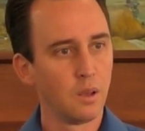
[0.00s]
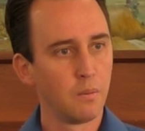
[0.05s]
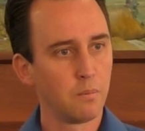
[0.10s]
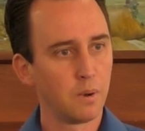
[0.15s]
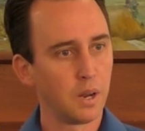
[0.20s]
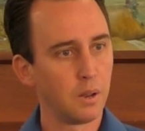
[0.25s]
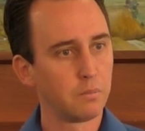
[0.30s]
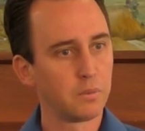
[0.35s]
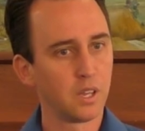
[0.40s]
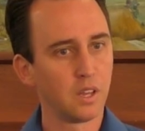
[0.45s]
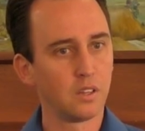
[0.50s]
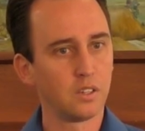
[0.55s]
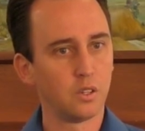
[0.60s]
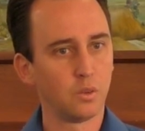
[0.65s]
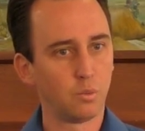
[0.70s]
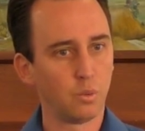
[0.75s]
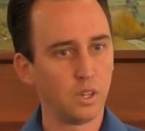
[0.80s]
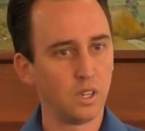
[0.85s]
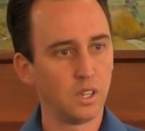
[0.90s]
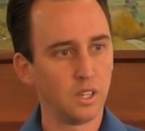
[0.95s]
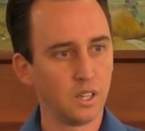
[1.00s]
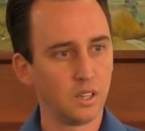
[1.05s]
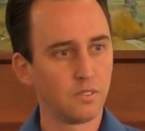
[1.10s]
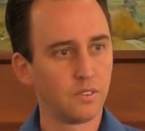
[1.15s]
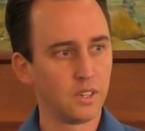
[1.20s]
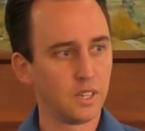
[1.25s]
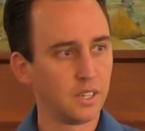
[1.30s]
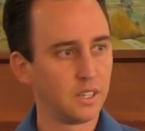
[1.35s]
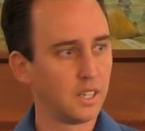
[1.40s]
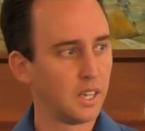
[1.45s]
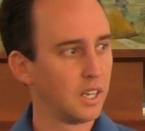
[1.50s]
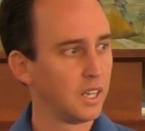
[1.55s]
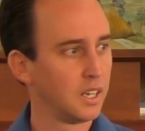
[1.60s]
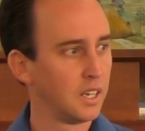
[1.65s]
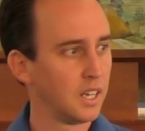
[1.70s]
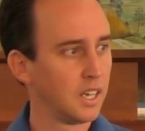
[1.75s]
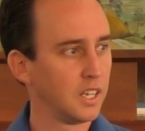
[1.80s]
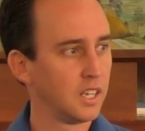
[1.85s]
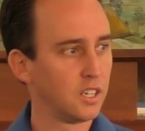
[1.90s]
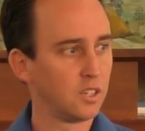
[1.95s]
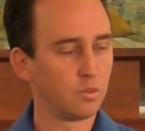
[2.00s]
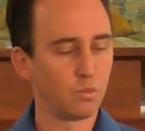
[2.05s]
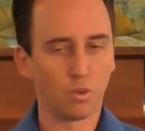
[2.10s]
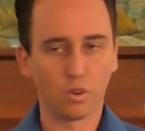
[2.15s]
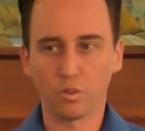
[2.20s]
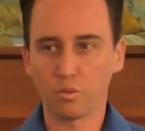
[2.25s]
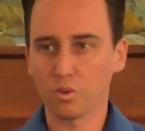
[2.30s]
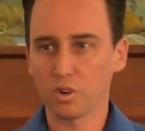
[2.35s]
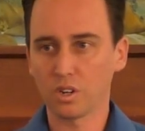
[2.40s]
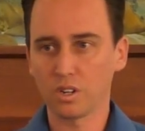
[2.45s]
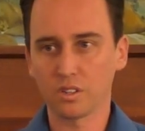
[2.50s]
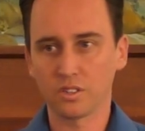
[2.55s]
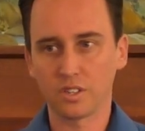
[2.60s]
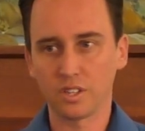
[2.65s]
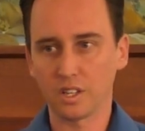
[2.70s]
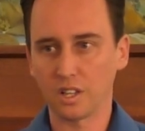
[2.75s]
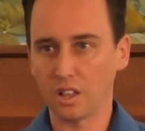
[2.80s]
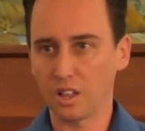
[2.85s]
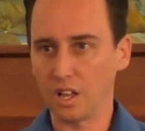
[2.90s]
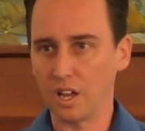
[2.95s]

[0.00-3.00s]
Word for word: But I'm telling you, we live in a day and age where we're going to see a